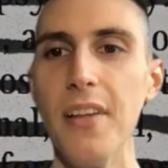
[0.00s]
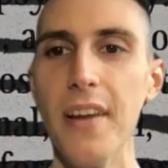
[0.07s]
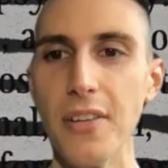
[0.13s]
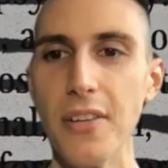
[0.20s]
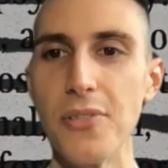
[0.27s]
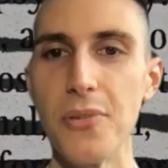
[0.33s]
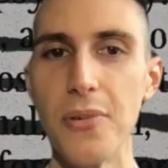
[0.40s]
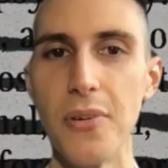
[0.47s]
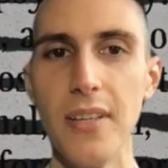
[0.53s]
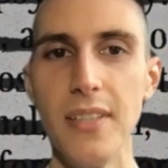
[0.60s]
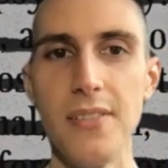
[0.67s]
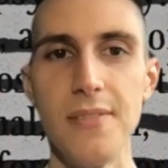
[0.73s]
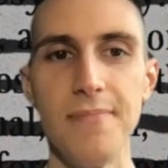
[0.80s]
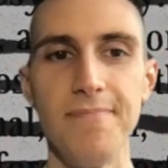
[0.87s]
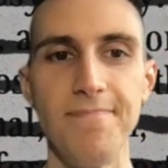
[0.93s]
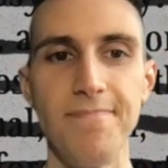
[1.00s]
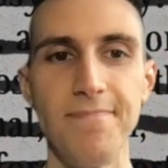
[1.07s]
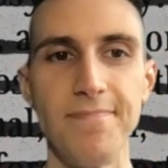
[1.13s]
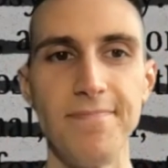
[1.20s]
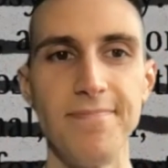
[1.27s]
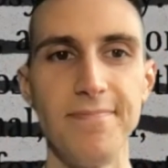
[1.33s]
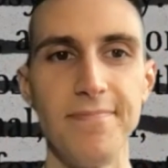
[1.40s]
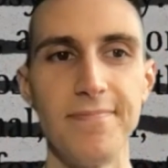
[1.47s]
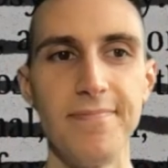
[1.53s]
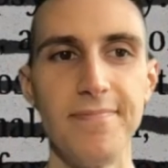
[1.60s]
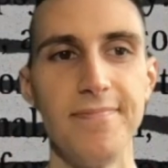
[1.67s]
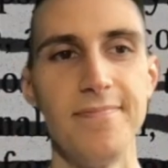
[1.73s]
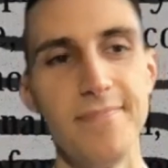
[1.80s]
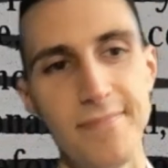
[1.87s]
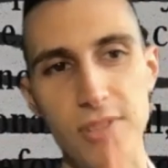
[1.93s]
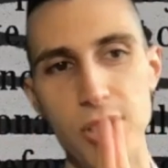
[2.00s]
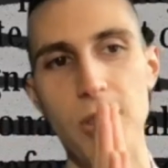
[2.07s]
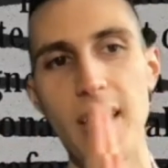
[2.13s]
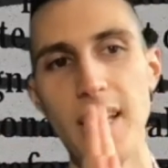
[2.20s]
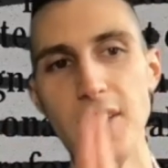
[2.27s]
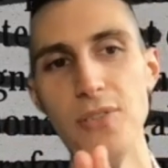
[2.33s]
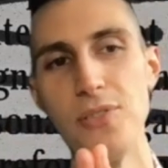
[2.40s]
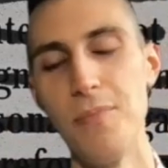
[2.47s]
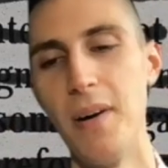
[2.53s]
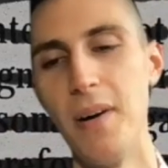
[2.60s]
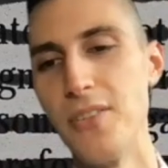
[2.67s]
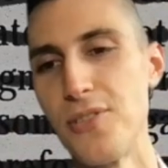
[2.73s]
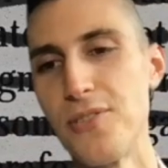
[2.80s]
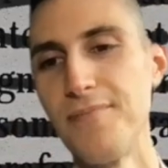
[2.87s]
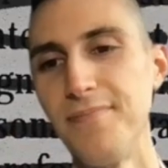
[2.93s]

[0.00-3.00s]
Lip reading: their stories. So thank you so much.